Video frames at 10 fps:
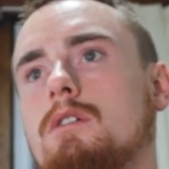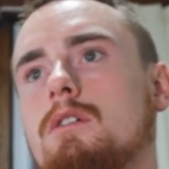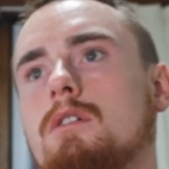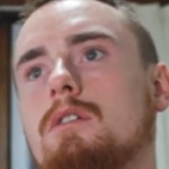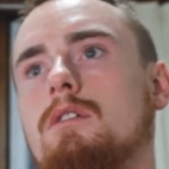
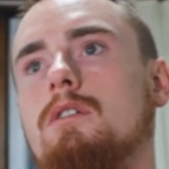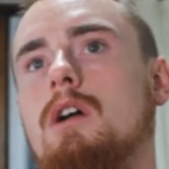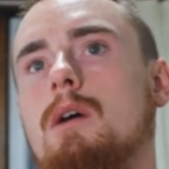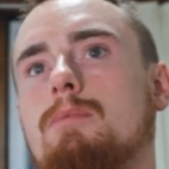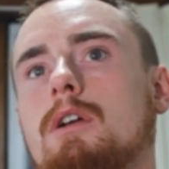Uh, you
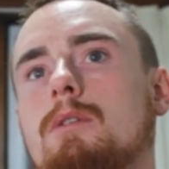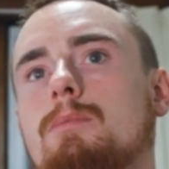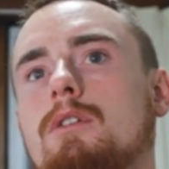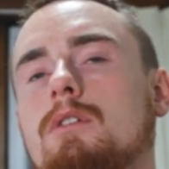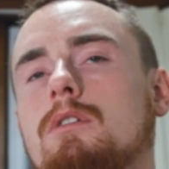know, operate
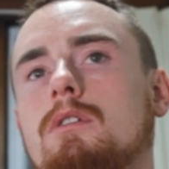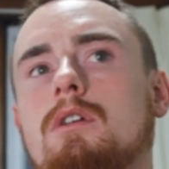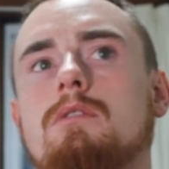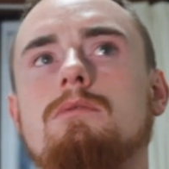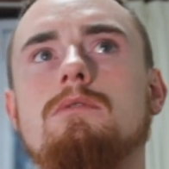computer?
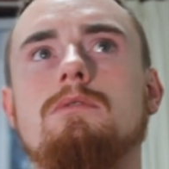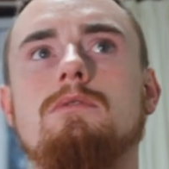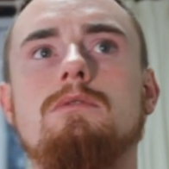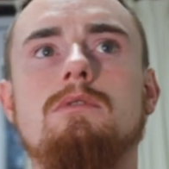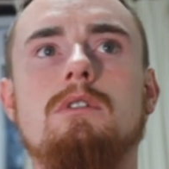No?
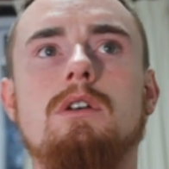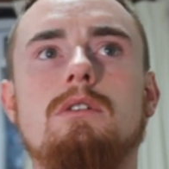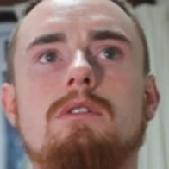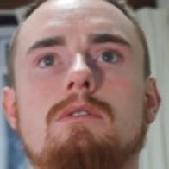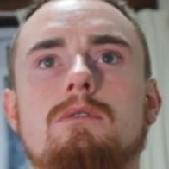Okay,
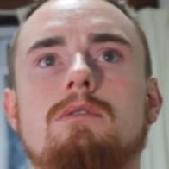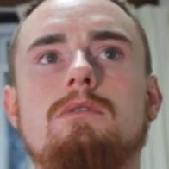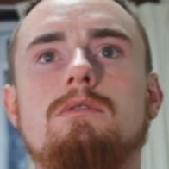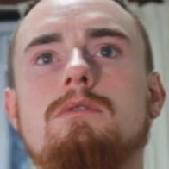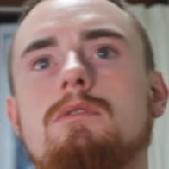cool.
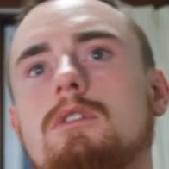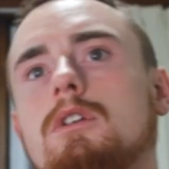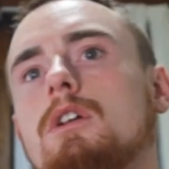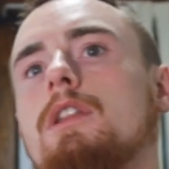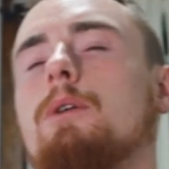
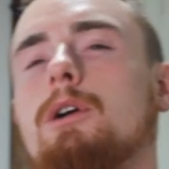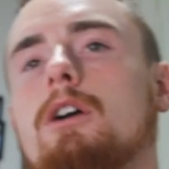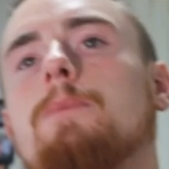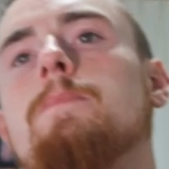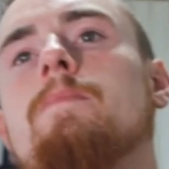There we
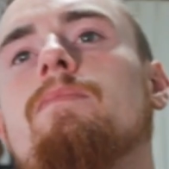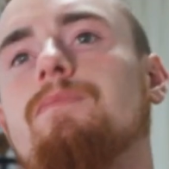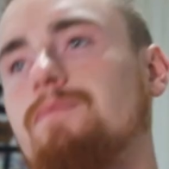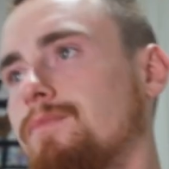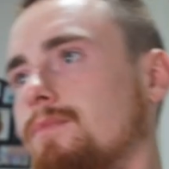go.
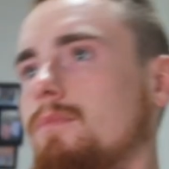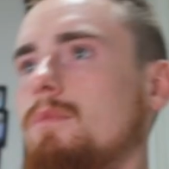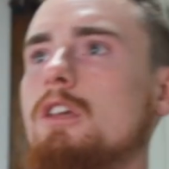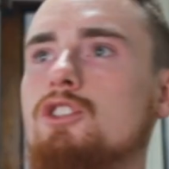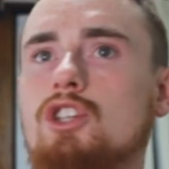
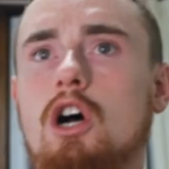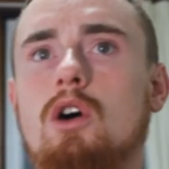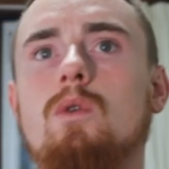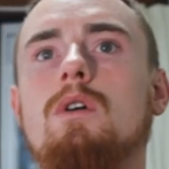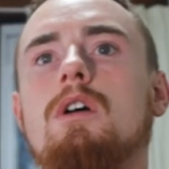
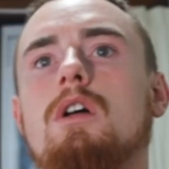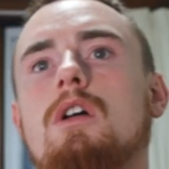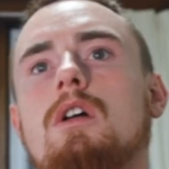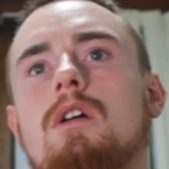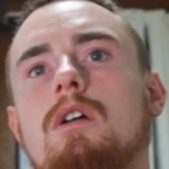So,
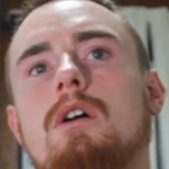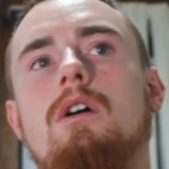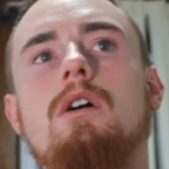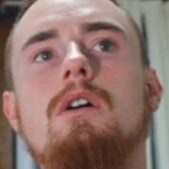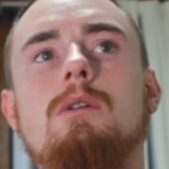
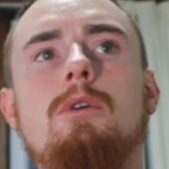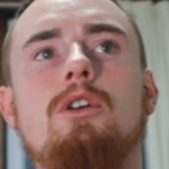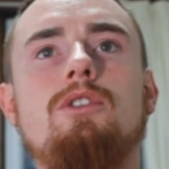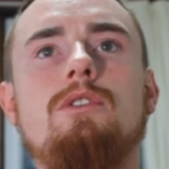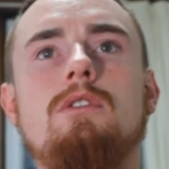uh, come
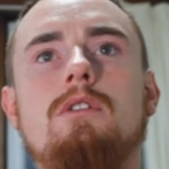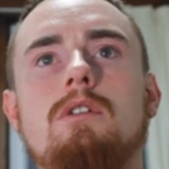on, dude.